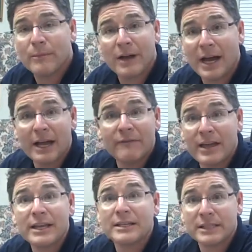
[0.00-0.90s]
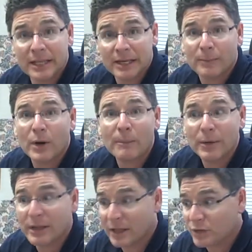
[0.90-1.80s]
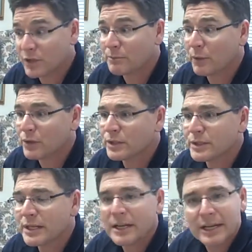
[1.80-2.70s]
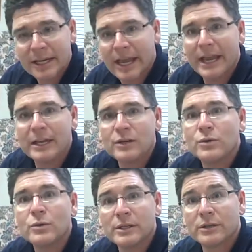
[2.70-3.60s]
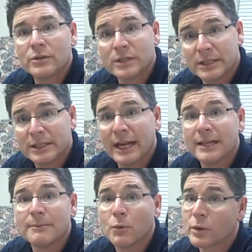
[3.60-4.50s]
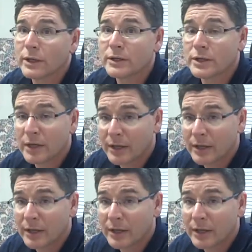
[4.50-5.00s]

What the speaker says: high vacancy in a property that you just purchased, can you still sustain the mortgage?